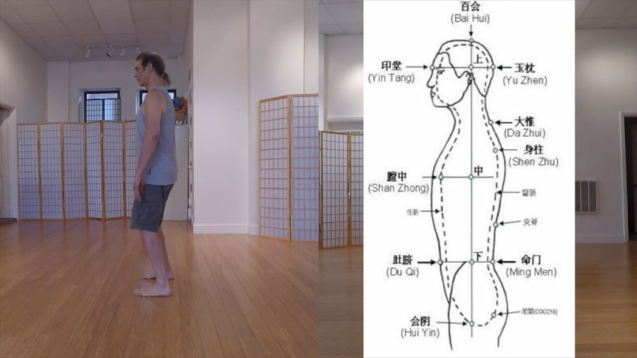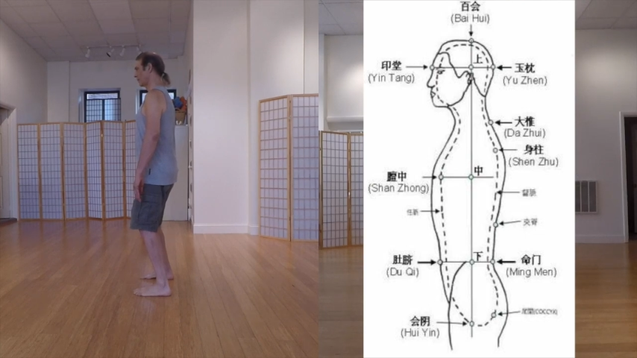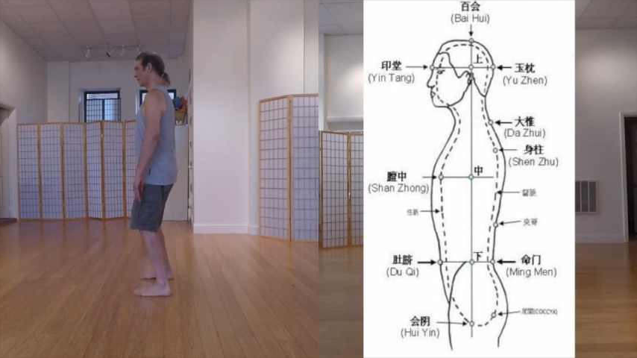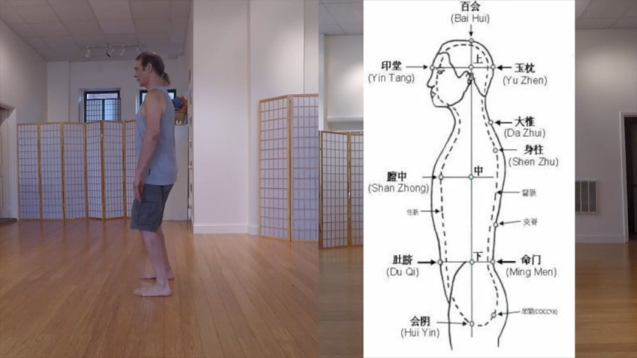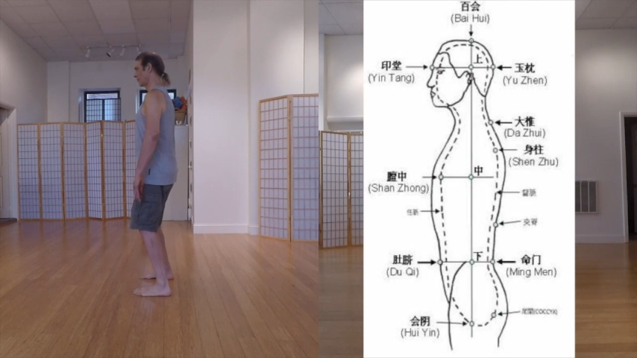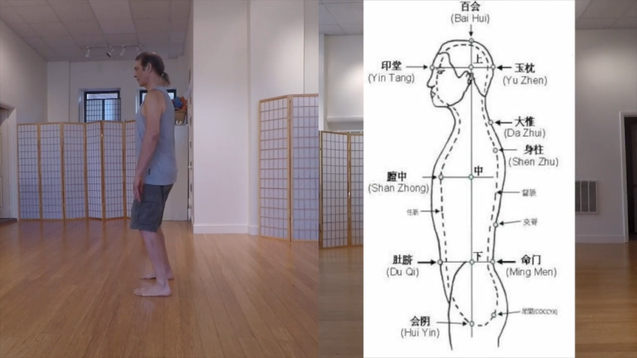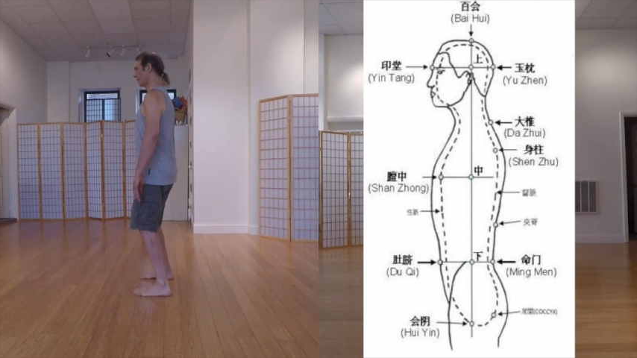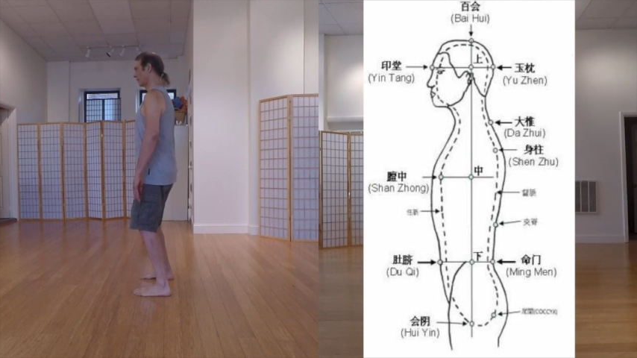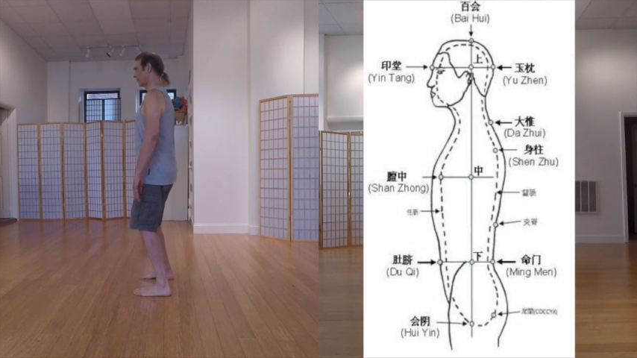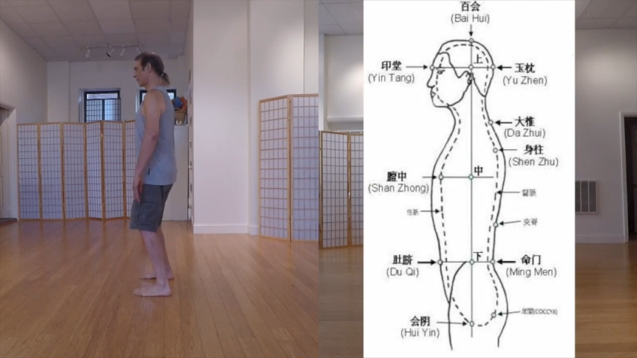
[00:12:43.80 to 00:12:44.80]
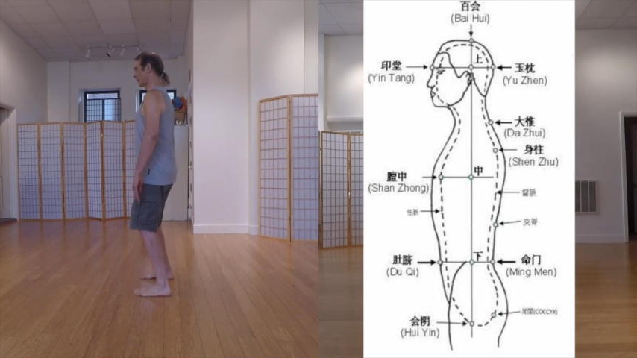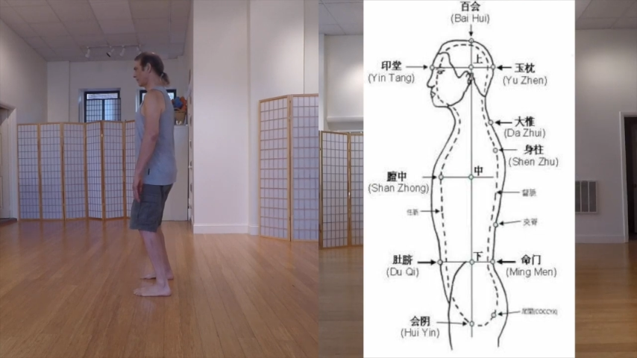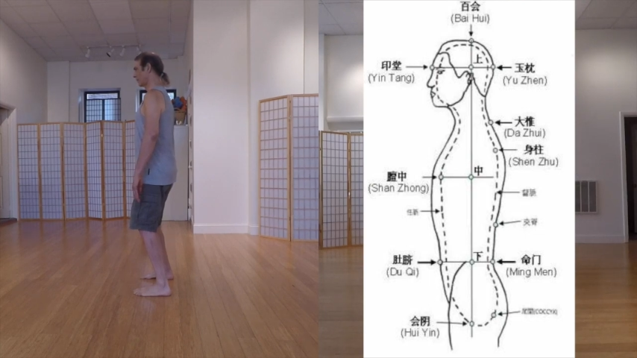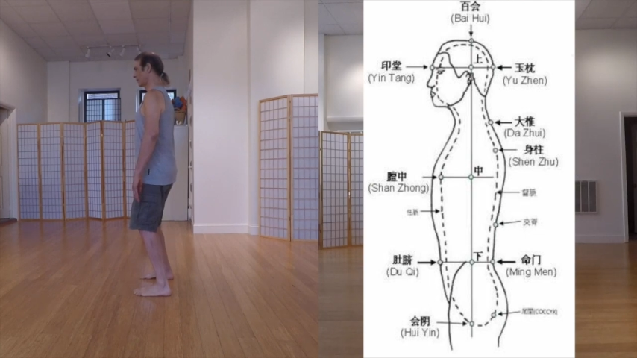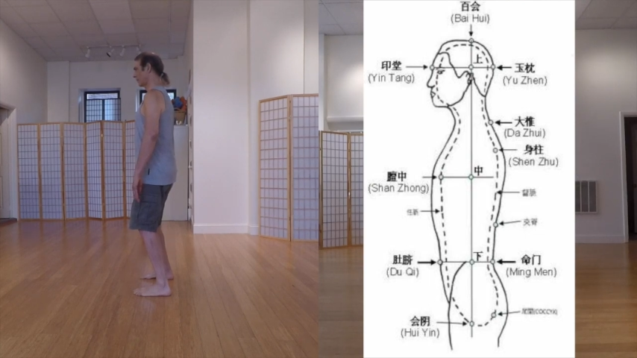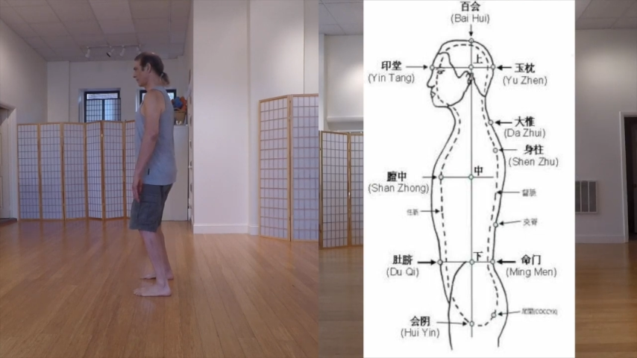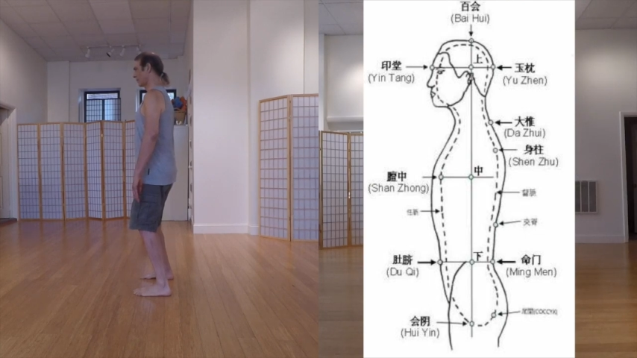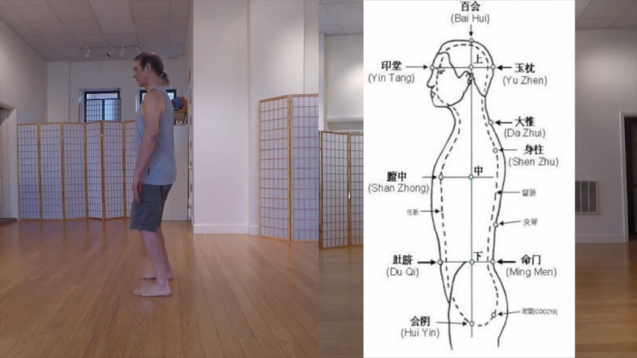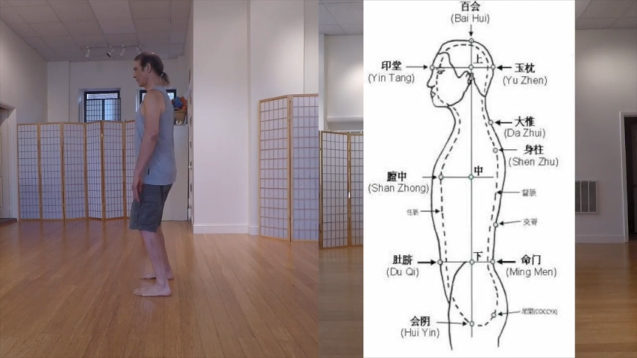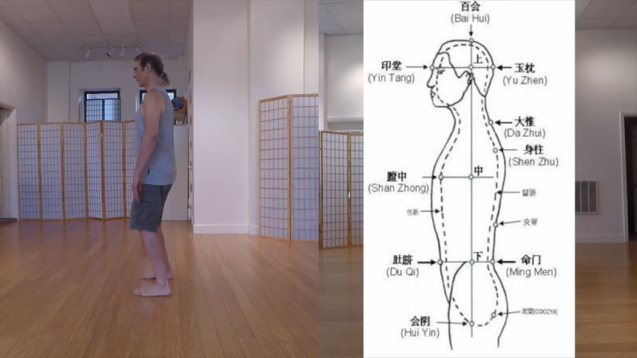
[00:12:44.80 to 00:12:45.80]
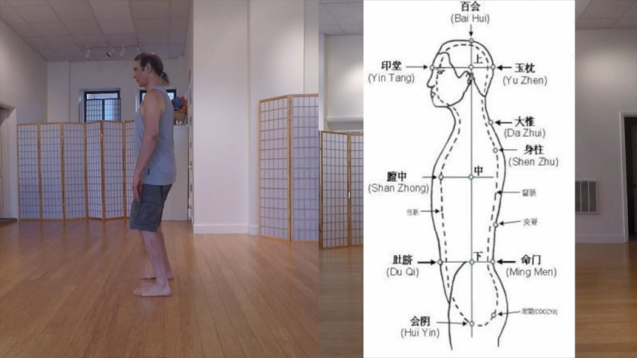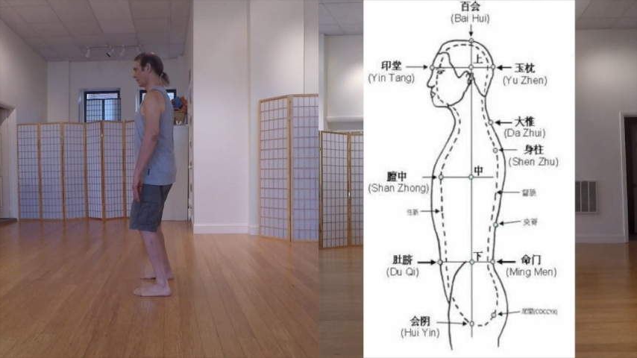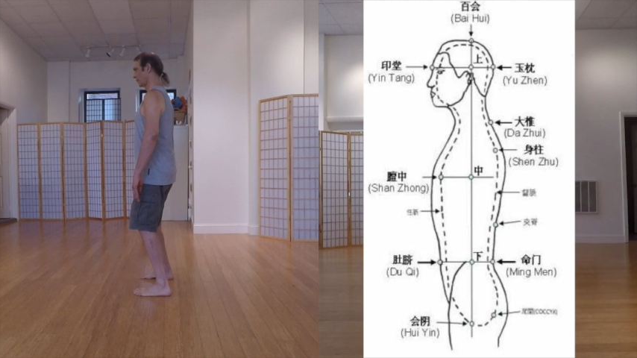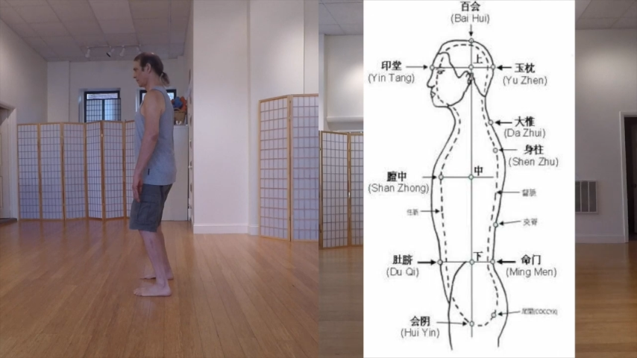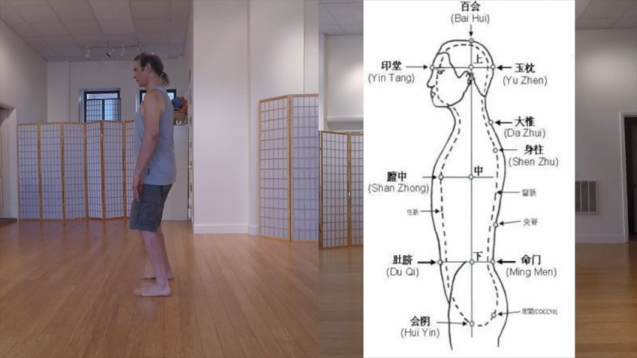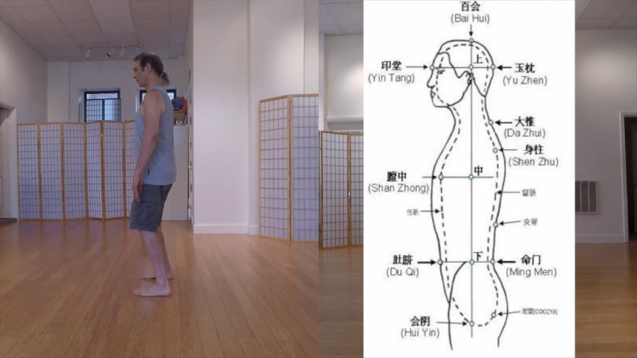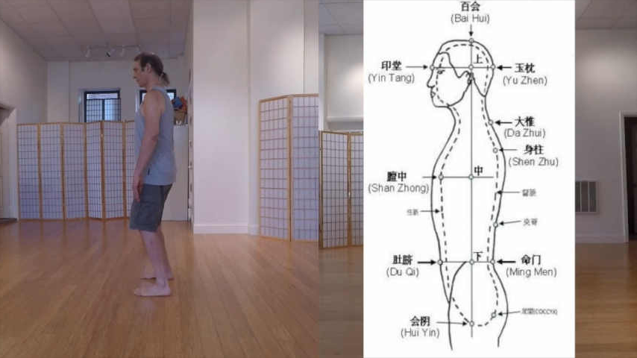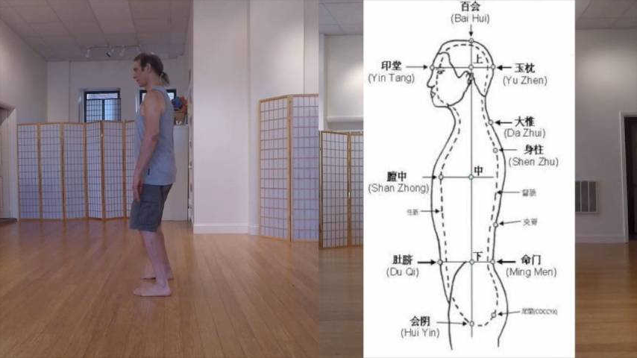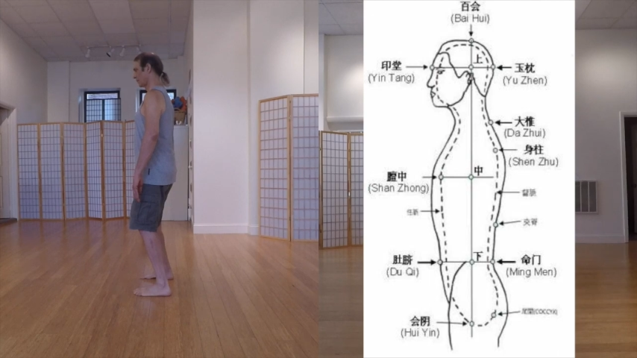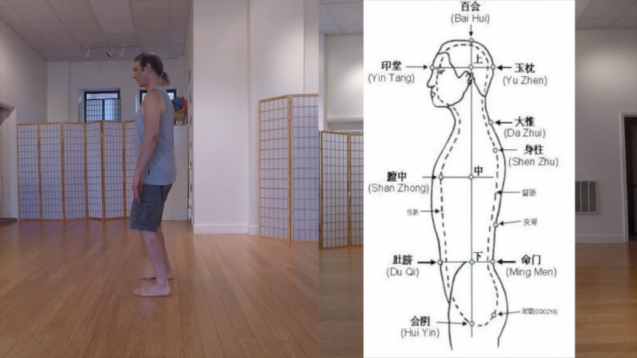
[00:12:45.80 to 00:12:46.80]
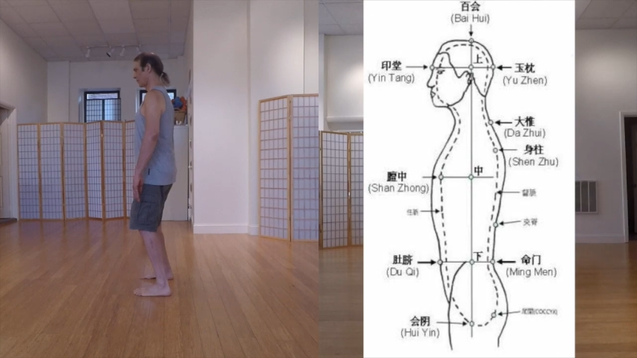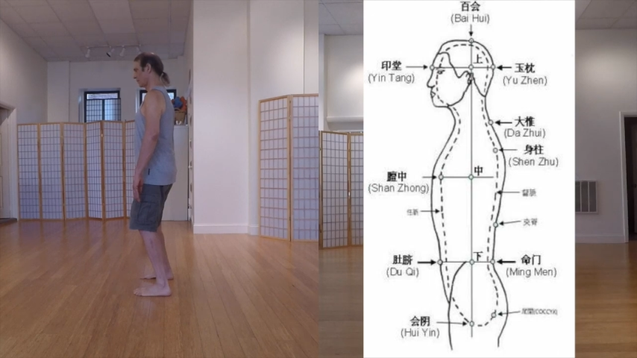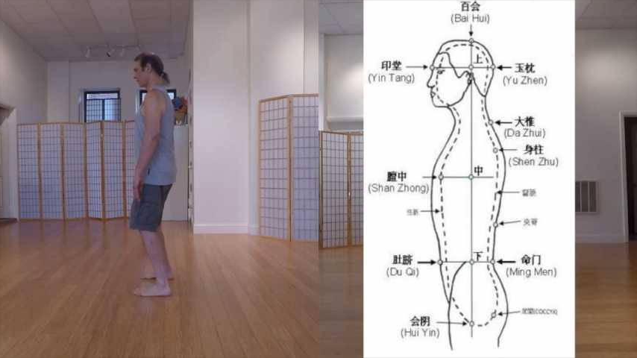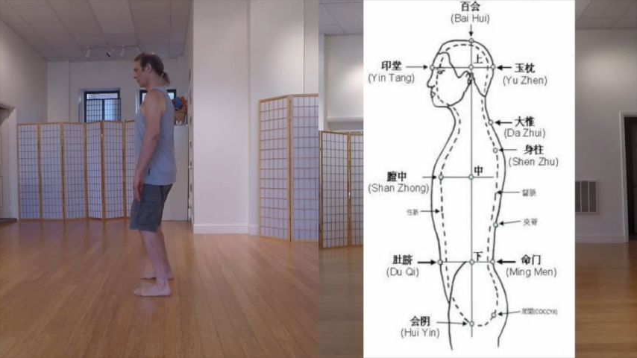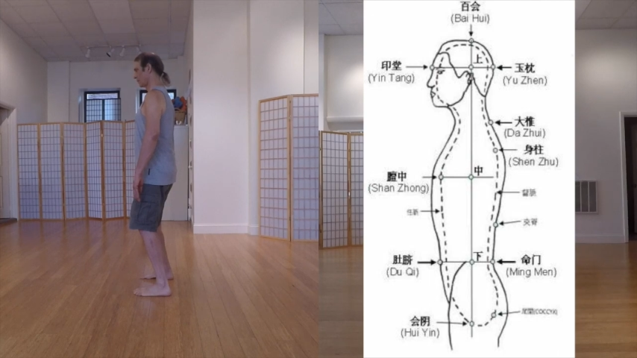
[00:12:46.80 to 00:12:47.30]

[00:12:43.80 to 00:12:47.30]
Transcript: [unreadable: no face in view]